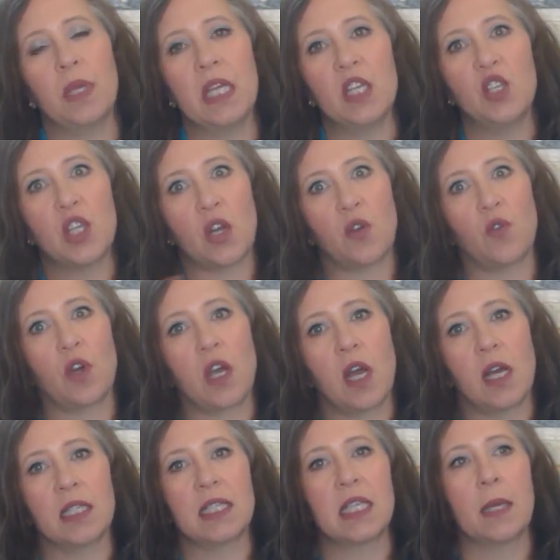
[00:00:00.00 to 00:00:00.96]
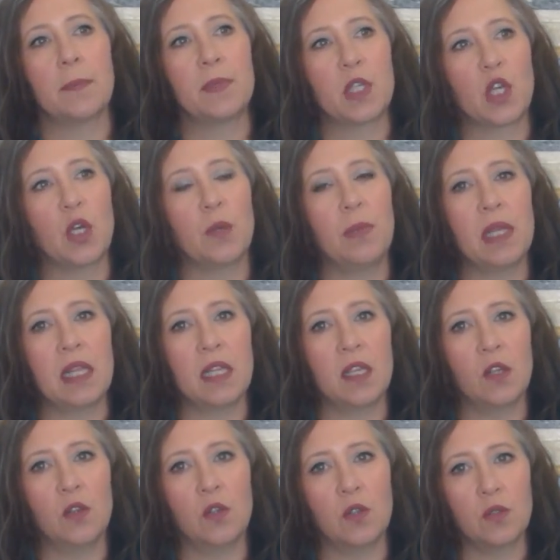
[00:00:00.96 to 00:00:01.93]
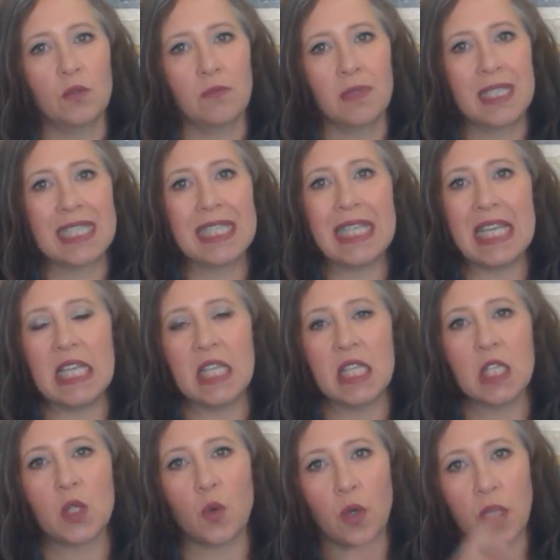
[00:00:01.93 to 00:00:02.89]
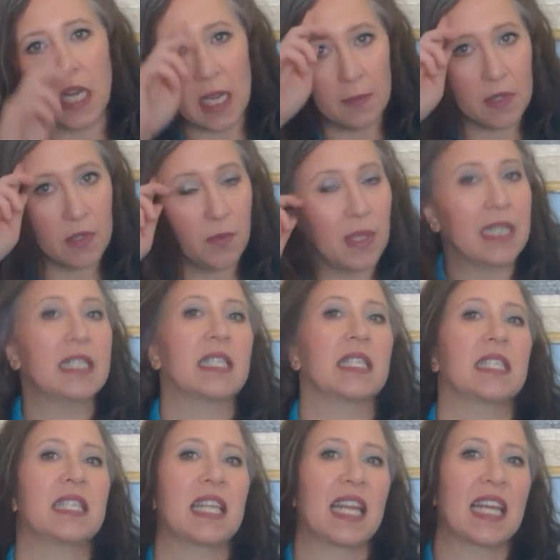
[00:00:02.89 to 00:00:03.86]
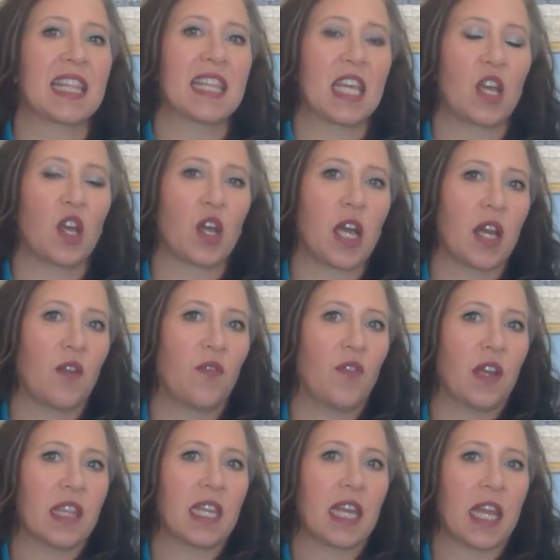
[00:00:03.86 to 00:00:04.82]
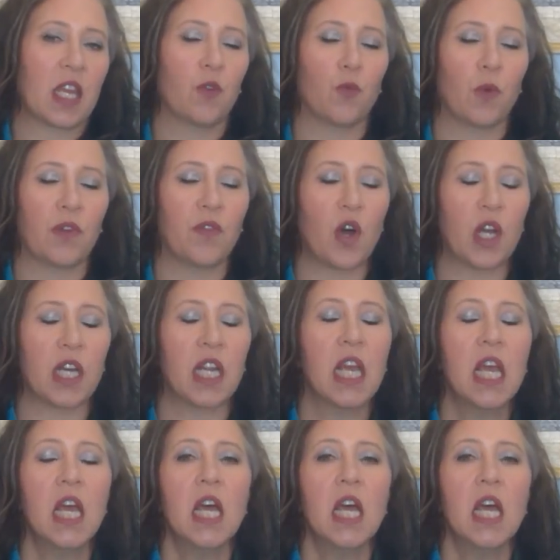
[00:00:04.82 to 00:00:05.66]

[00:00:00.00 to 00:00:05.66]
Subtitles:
be general concepts, it could be little scenes or names of places that I think are kind of fun that I can riff on.